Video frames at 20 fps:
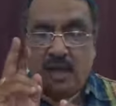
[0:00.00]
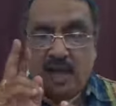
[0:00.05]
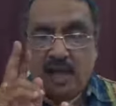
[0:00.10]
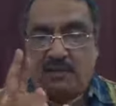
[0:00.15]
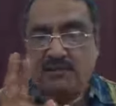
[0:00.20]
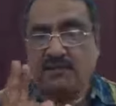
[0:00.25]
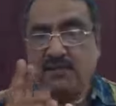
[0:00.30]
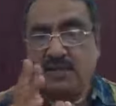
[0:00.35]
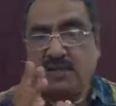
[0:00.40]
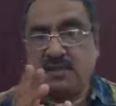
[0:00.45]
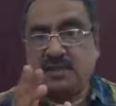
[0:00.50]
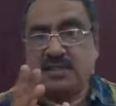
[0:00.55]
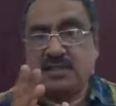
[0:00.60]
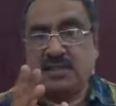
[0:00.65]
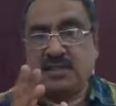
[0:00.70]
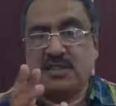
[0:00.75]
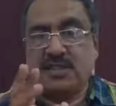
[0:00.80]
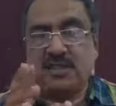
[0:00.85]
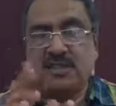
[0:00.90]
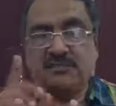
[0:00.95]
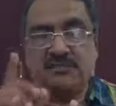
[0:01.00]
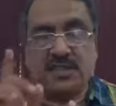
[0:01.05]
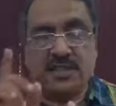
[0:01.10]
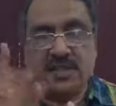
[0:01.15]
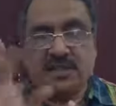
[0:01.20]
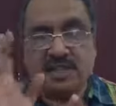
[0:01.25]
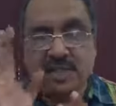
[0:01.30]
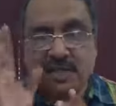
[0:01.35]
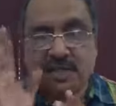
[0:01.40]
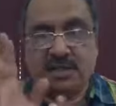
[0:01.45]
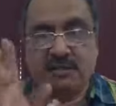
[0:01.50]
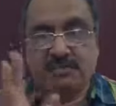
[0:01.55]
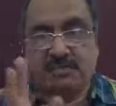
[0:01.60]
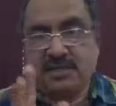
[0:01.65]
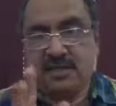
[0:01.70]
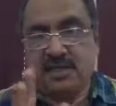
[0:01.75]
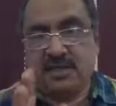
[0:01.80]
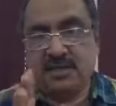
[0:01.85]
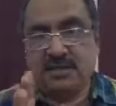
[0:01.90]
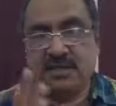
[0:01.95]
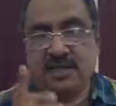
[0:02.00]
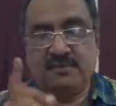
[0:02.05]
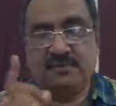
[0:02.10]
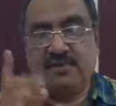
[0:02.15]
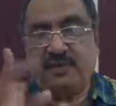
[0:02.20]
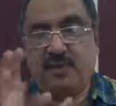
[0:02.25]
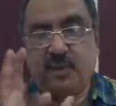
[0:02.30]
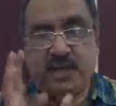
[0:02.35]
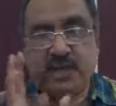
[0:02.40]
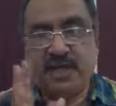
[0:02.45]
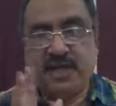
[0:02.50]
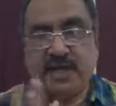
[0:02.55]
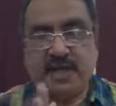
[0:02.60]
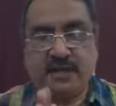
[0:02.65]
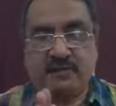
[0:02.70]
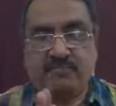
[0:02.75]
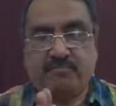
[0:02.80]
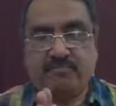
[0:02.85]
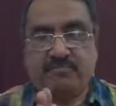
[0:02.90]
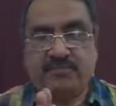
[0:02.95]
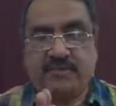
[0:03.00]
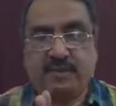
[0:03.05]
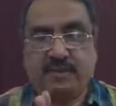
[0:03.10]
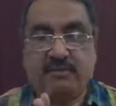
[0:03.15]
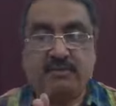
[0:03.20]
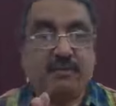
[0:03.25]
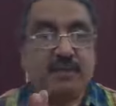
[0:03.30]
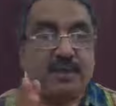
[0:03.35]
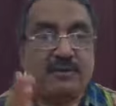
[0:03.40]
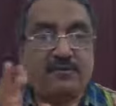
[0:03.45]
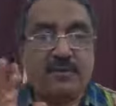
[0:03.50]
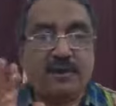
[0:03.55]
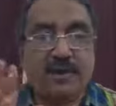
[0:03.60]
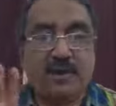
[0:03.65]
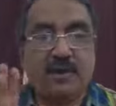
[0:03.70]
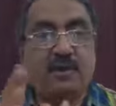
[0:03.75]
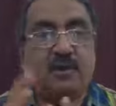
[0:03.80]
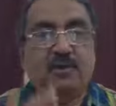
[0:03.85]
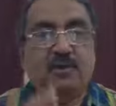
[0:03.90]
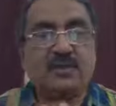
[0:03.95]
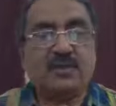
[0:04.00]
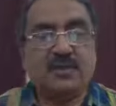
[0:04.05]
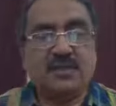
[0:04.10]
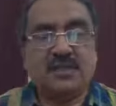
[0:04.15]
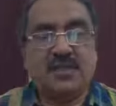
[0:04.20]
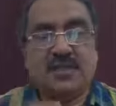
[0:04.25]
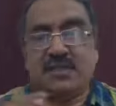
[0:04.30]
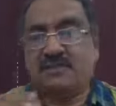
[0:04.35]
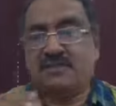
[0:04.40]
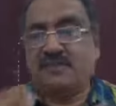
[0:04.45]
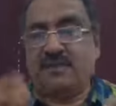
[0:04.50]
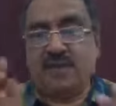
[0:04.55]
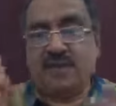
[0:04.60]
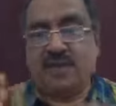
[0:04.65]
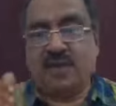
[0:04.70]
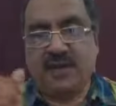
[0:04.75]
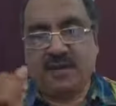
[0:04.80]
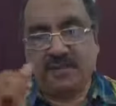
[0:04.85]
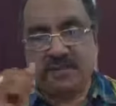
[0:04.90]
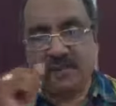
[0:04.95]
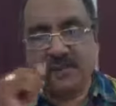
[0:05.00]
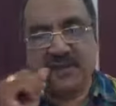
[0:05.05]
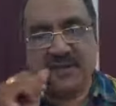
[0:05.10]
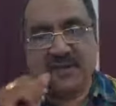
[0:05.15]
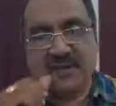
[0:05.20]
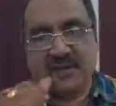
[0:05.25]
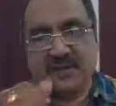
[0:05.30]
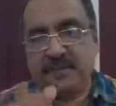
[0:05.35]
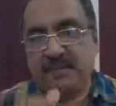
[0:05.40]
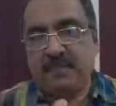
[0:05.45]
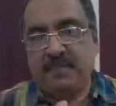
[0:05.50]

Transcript: Advance is for a shorter period, say for 1 year, but for loans it is for a longer period.